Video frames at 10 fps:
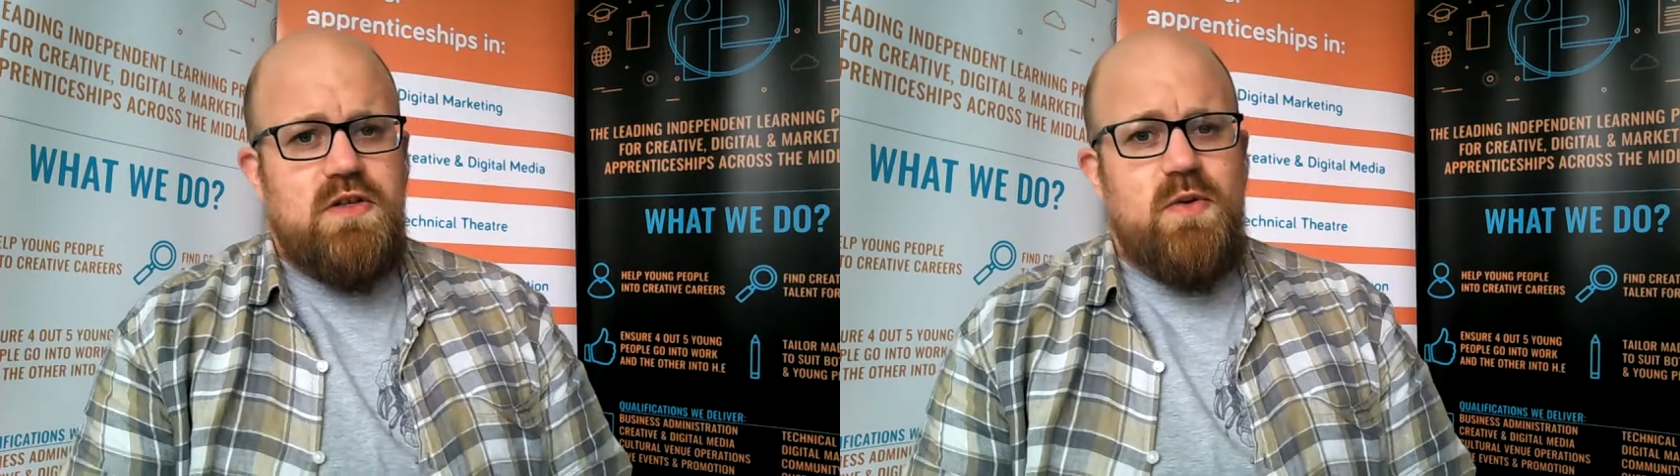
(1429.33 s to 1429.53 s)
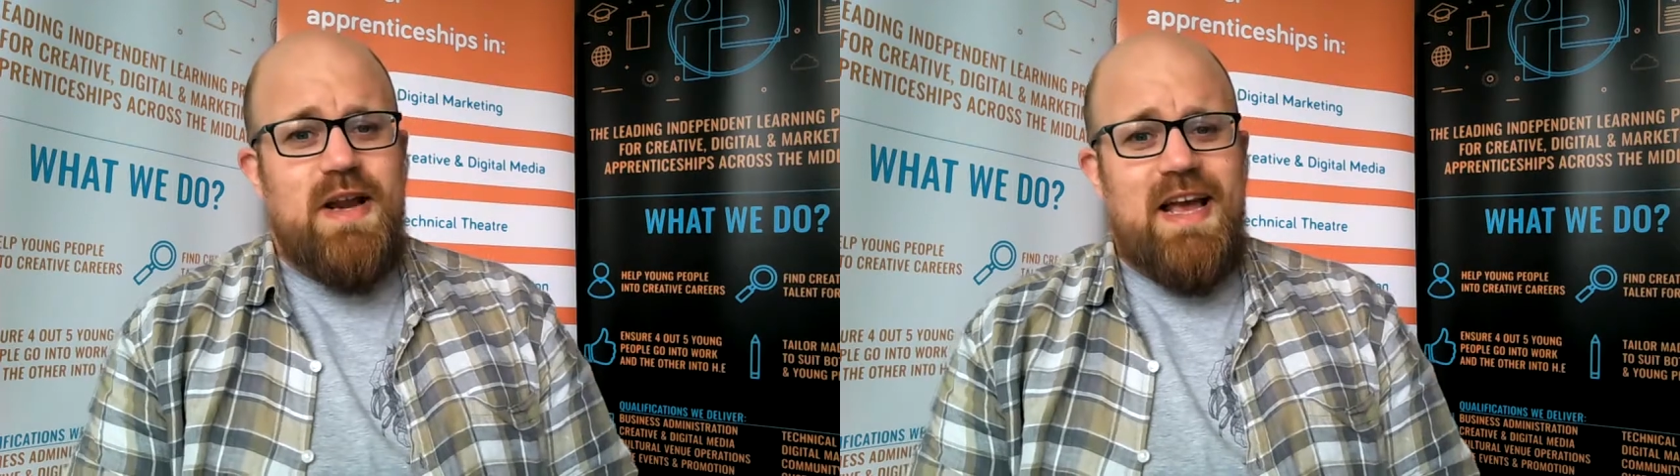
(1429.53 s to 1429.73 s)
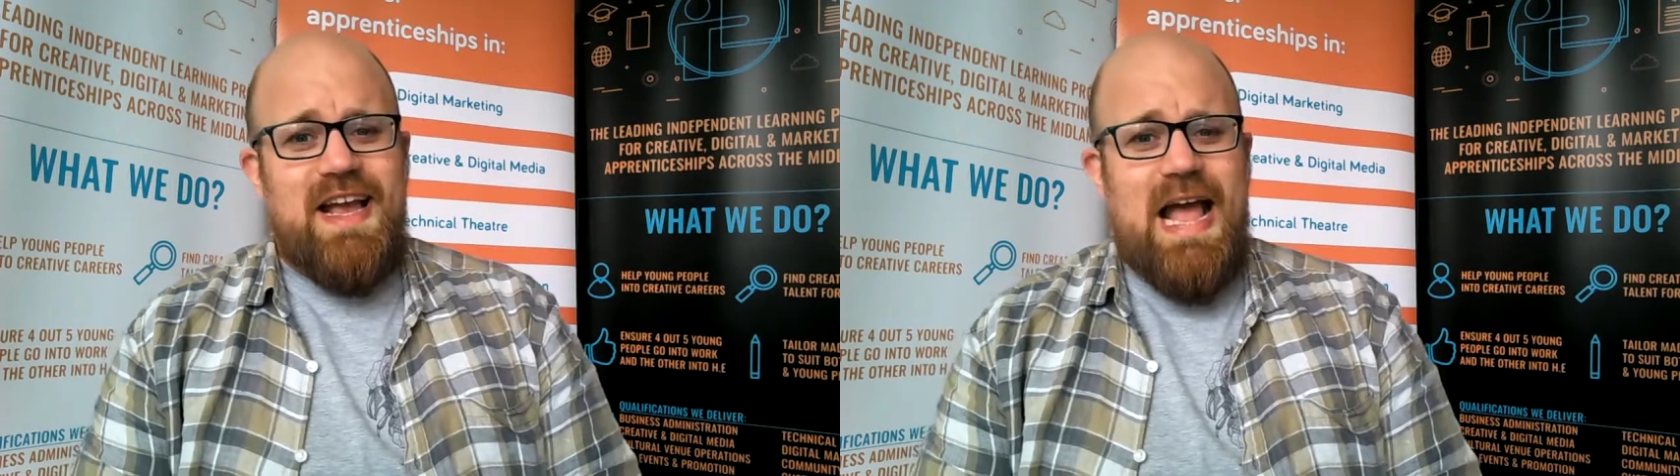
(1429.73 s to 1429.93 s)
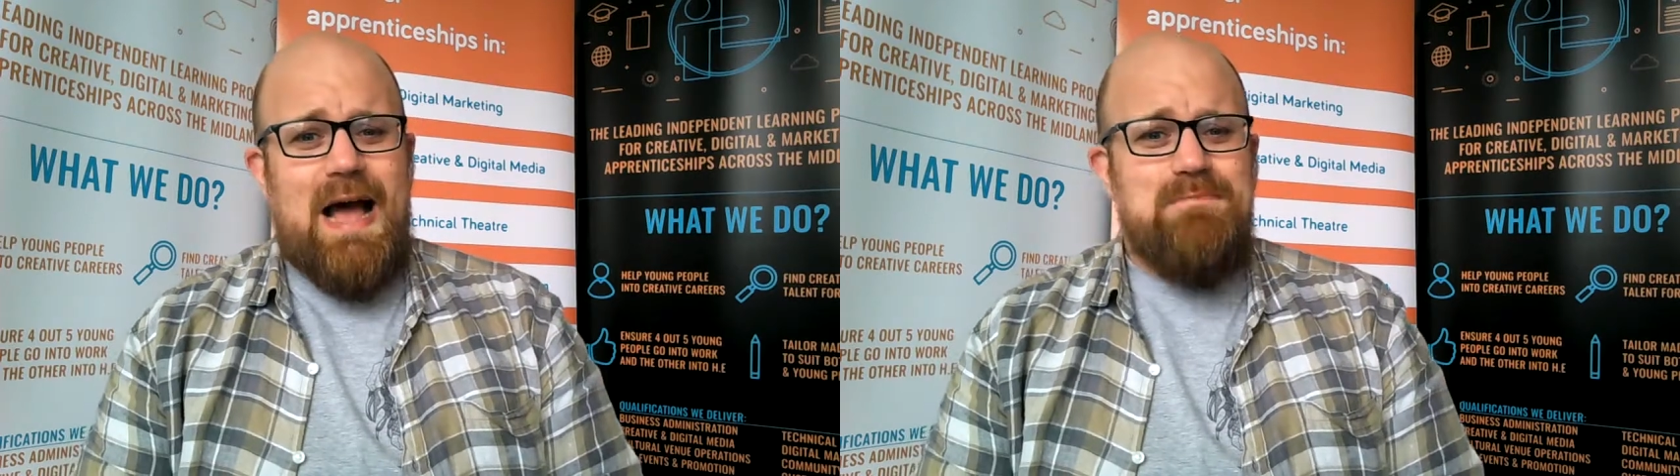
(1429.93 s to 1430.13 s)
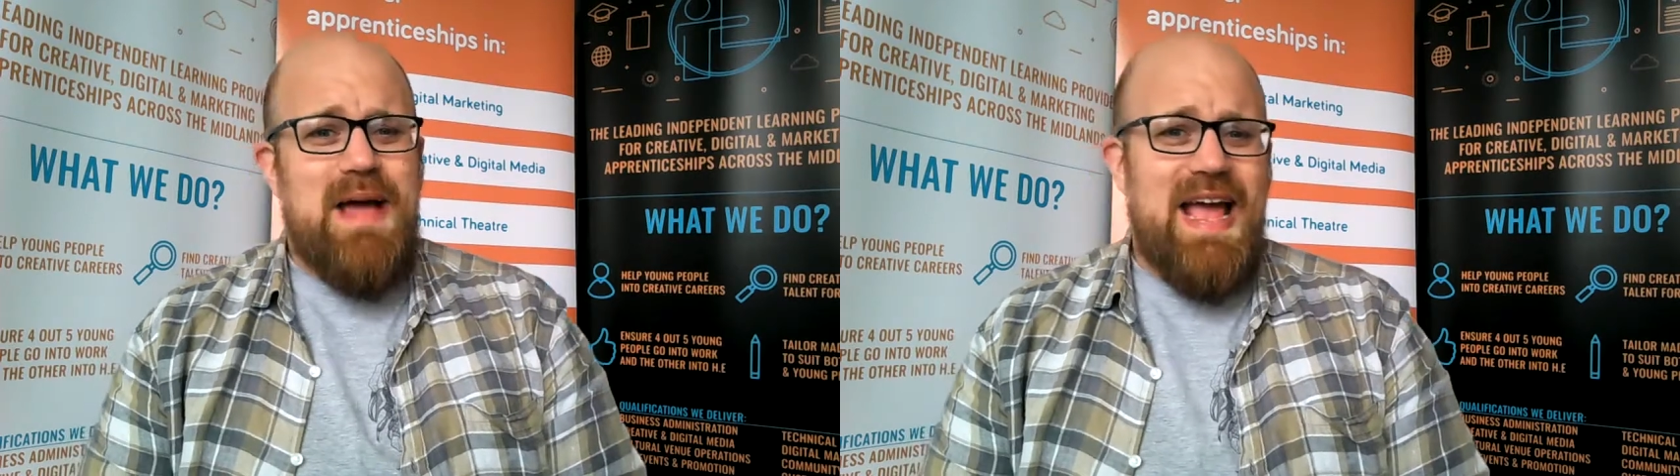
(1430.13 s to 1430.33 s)
doing a
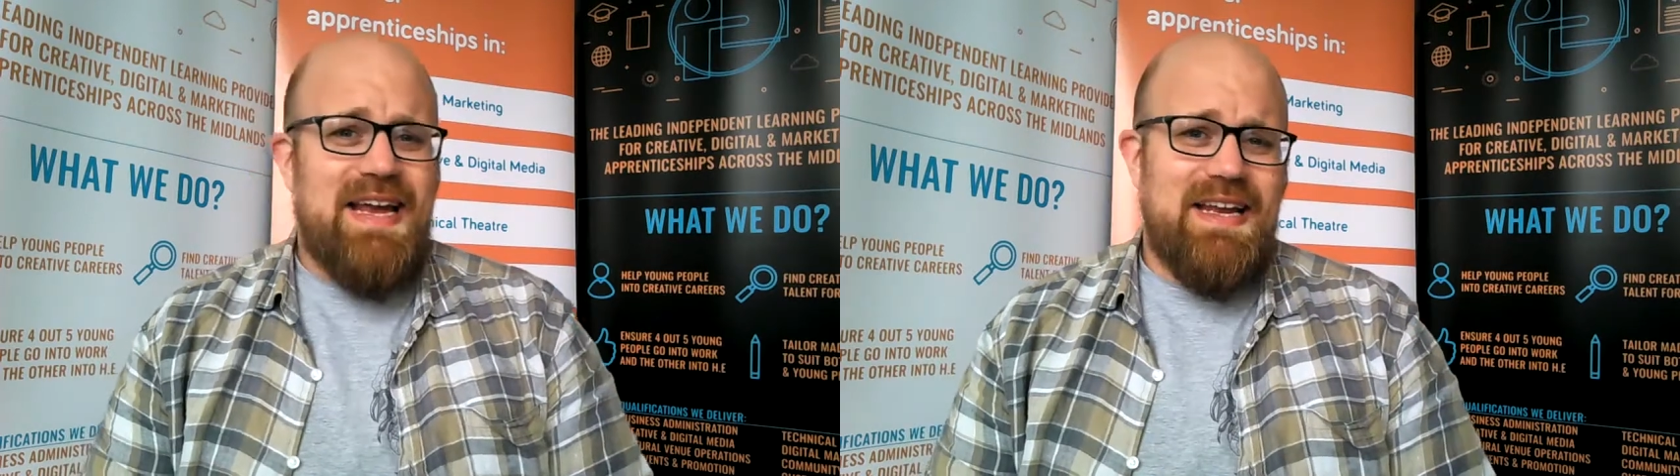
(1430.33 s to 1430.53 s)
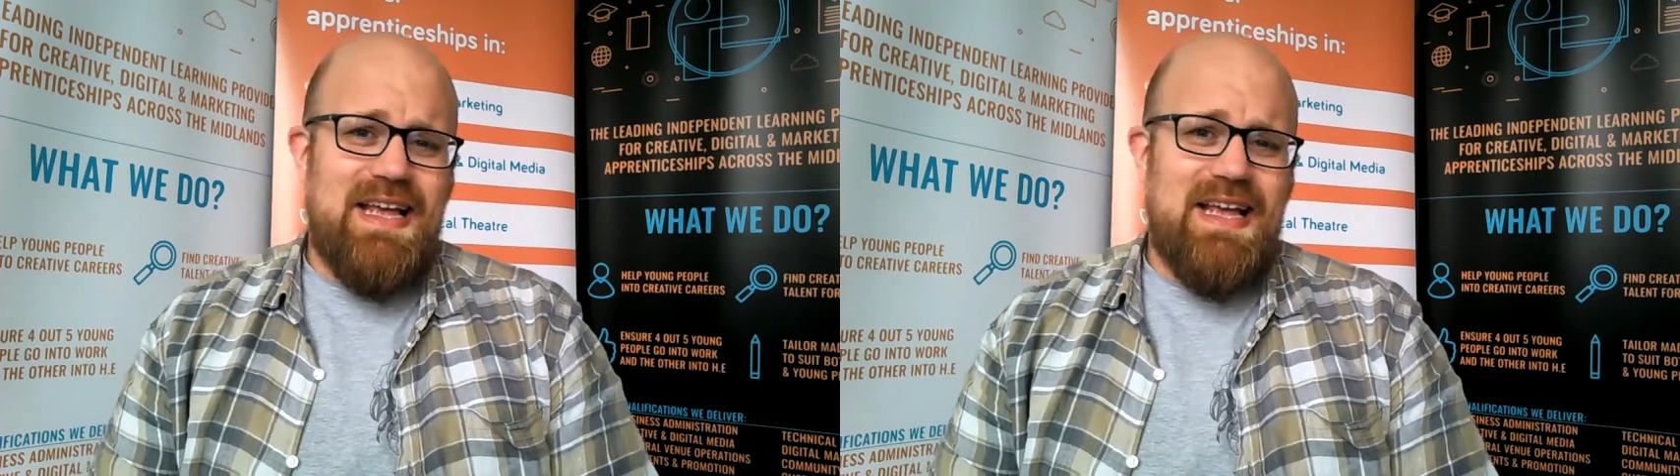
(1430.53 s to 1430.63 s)
campaign.